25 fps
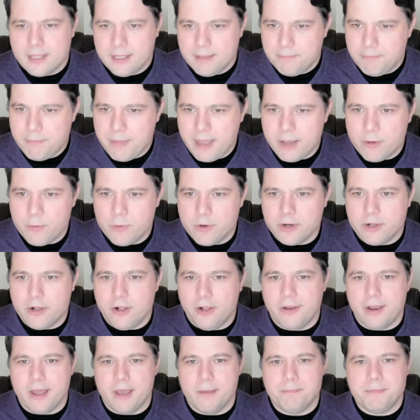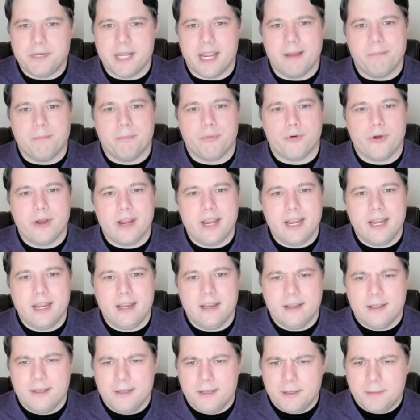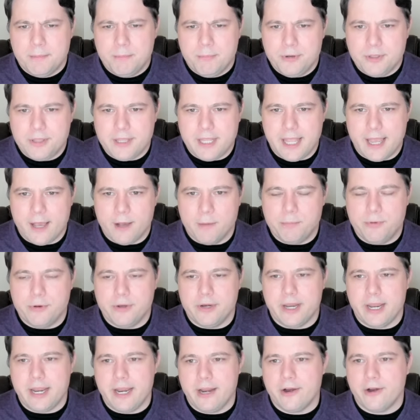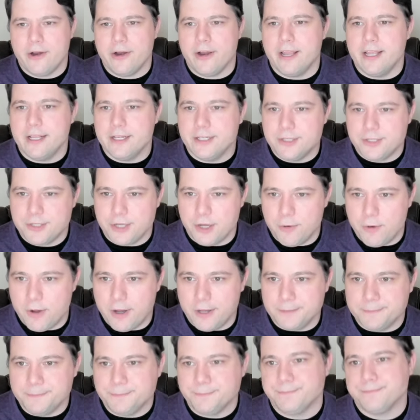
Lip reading: Make one called update brie, put the output here, and so on.